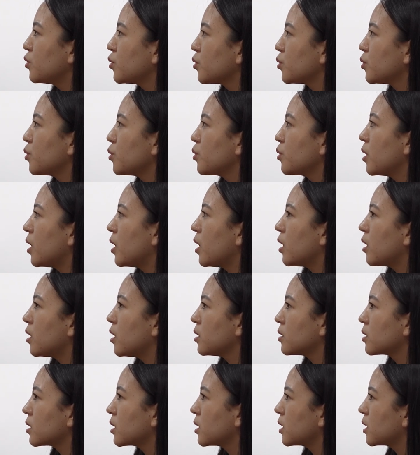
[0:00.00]
to
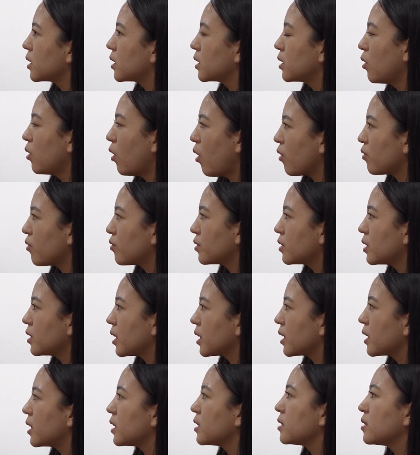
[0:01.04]
offer
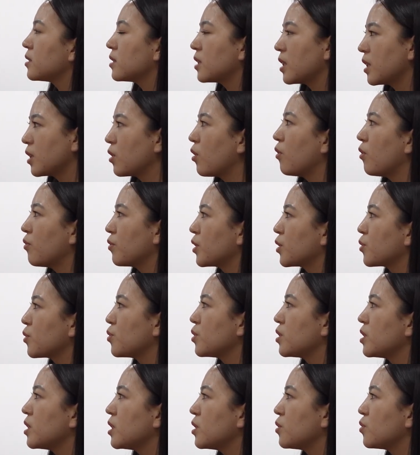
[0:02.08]
a stake of
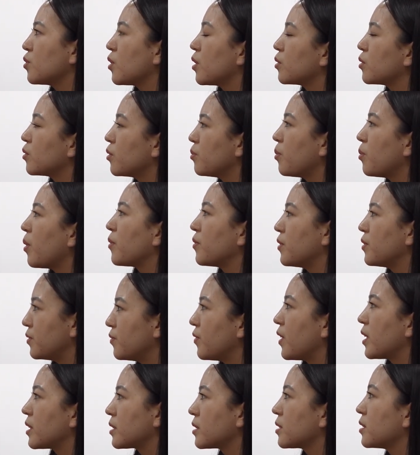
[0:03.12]
equity to a group of
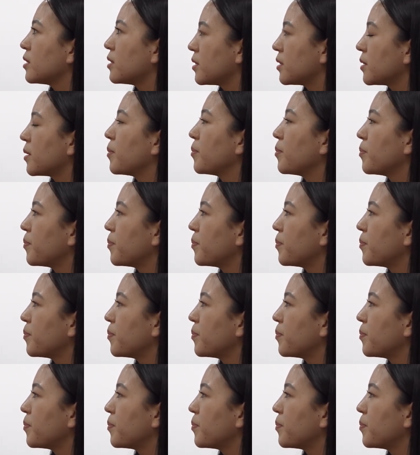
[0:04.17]
investors.